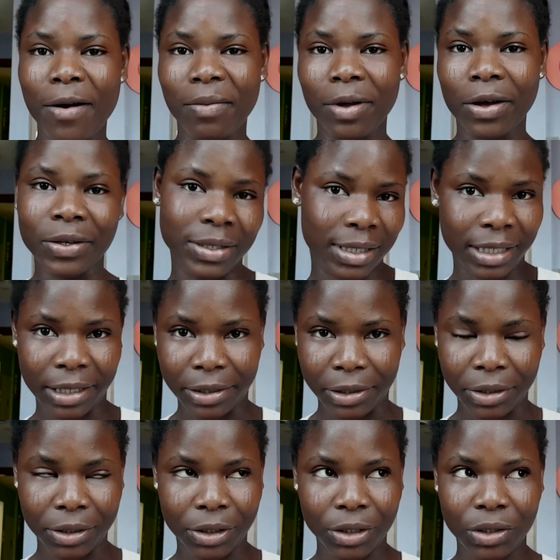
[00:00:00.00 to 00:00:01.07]

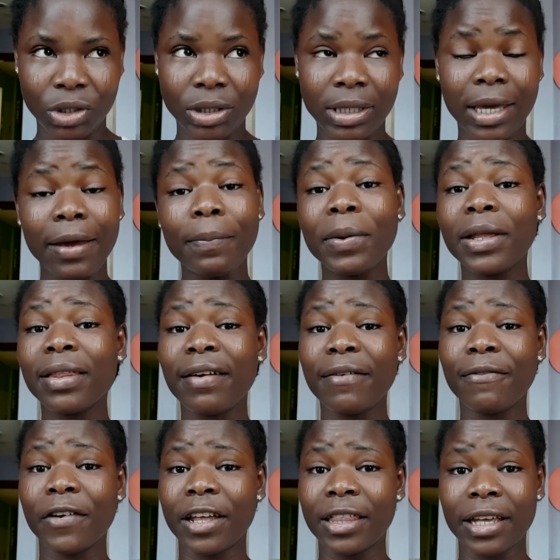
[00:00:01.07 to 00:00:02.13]
concealer, just keeping the
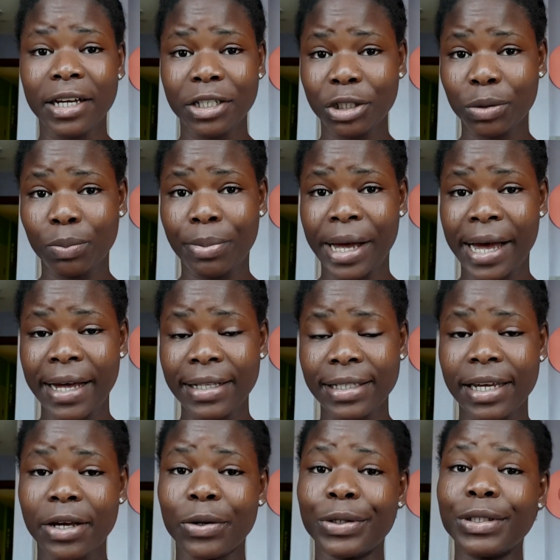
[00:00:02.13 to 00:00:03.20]
foundation pat
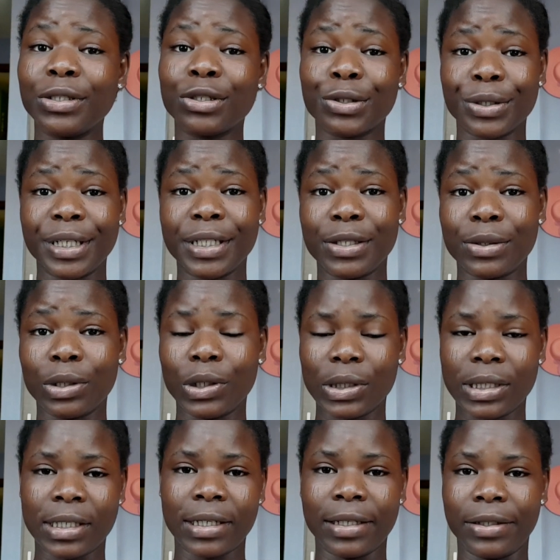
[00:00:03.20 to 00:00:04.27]
and going straight to
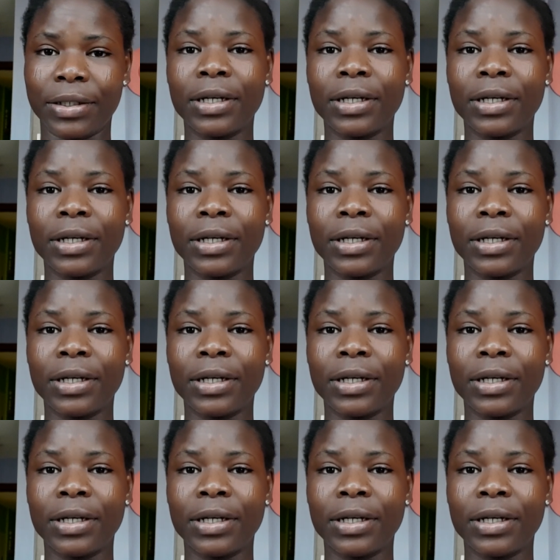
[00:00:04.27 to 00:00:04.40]
concealer,